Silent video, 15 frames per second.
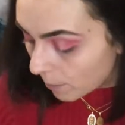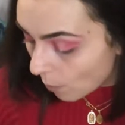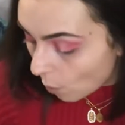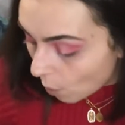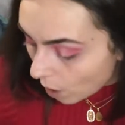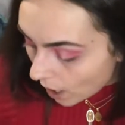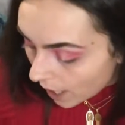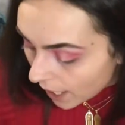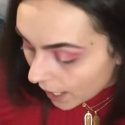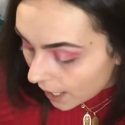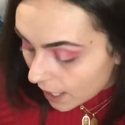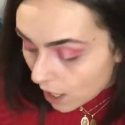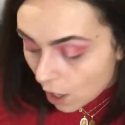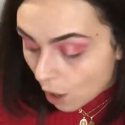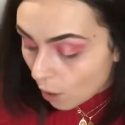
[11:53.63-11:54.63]

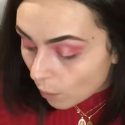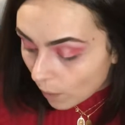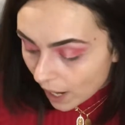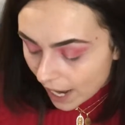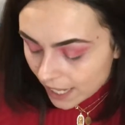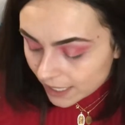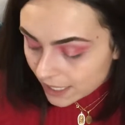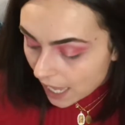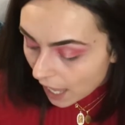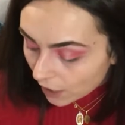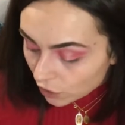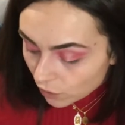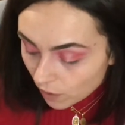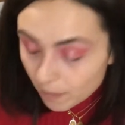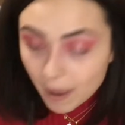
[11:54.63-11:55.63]
boy, when I tell
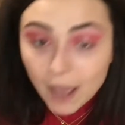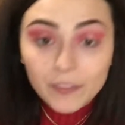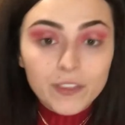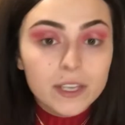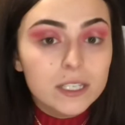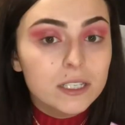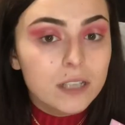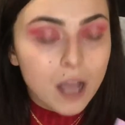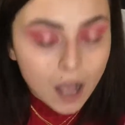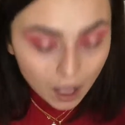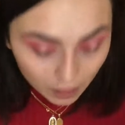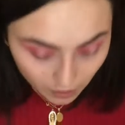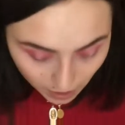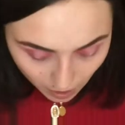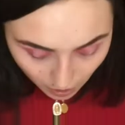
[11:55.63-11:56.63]
you about this
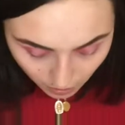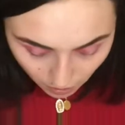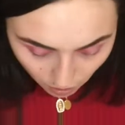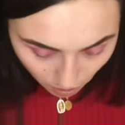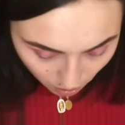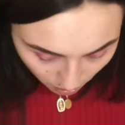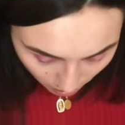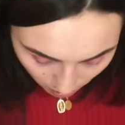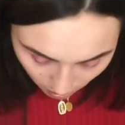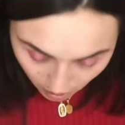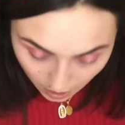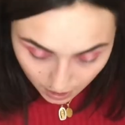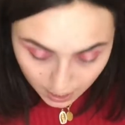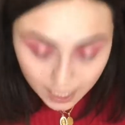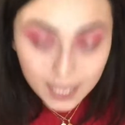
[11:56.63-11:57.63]
color, oh,
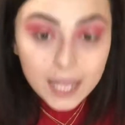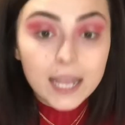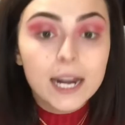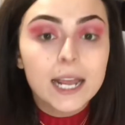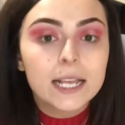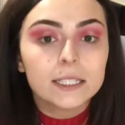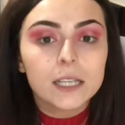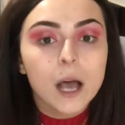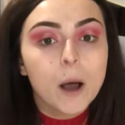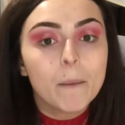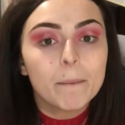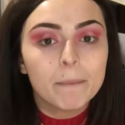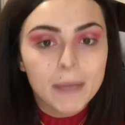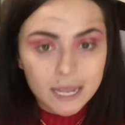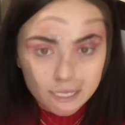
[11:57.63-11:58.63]
it is
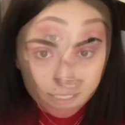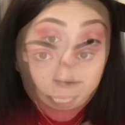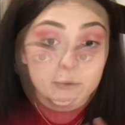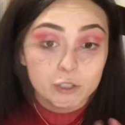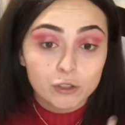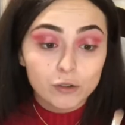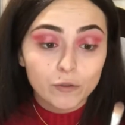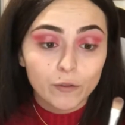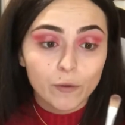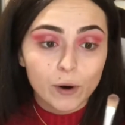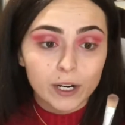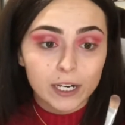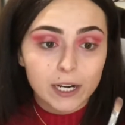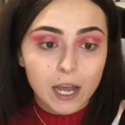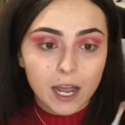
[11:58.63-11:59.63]
amazing.
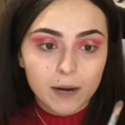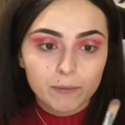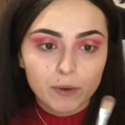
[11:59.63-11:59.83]
249